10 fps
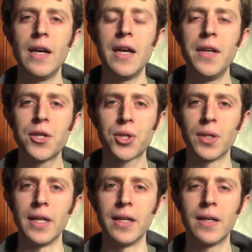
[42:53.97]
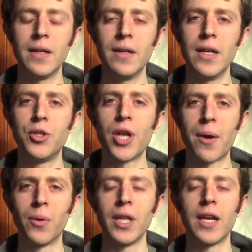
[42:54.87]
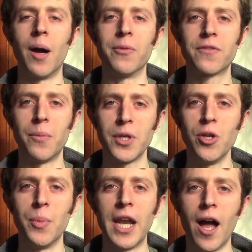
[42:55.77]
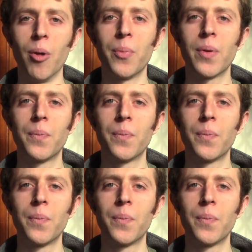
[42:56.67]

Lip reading: Initially, it generally comes from human help.